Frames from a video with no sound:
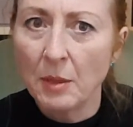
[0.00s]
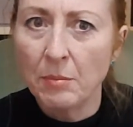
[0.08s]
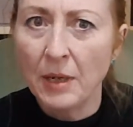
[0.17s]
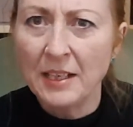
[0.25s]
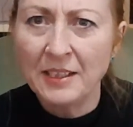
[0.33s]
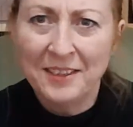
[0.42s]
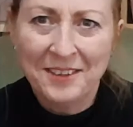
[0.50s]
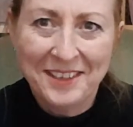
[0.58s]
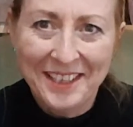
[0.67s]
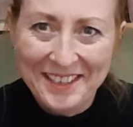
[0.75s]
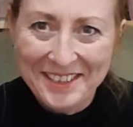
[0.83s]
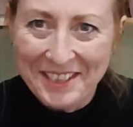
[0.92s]
blending
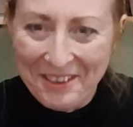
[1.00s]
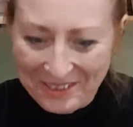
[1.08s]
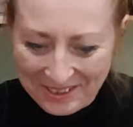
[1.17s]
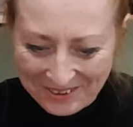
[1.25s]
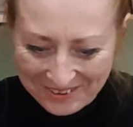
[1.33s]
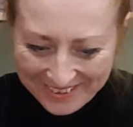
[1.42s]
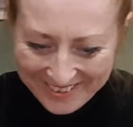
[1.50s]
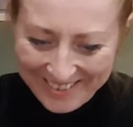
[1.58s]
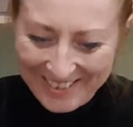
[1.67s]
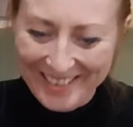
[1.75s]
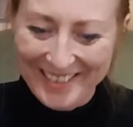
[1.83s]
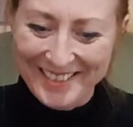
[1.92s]
things going on.
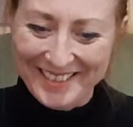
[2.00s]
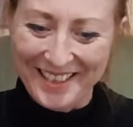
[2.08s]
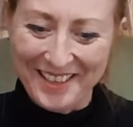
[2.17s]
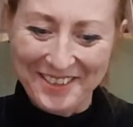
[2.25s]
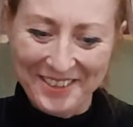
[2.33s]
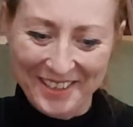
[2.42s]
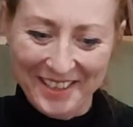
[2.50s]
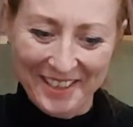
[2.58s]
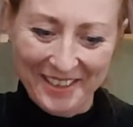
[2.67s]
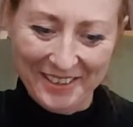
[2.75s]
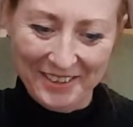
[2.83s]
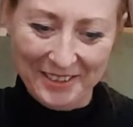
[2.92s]
So
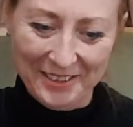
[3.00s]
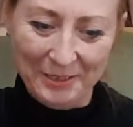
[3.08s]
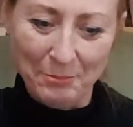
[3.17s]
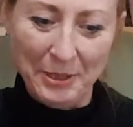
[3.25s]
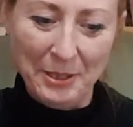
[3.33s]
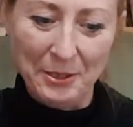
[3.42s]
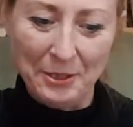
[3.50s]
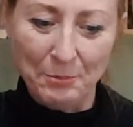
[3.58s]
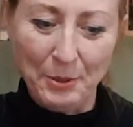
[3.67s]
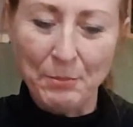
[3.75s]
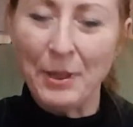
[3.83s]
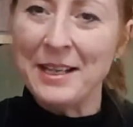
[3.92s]
there'll be
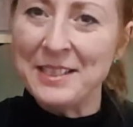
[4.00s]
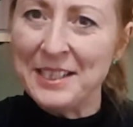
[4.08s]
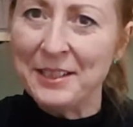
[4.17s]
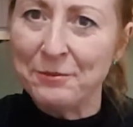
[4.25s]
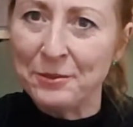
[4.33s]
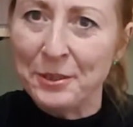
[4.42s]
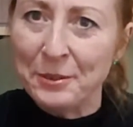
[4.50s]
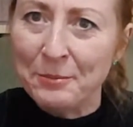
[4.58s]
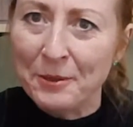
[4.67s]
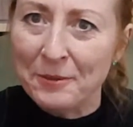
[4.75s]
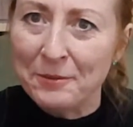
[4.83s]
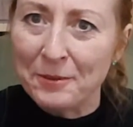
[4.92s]
plenty of room
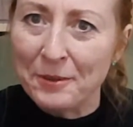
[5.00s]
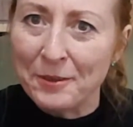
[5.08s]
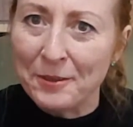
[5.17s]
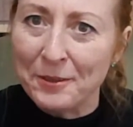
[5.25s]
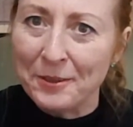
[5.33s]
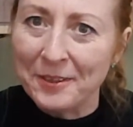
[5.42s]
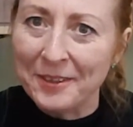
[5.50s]
for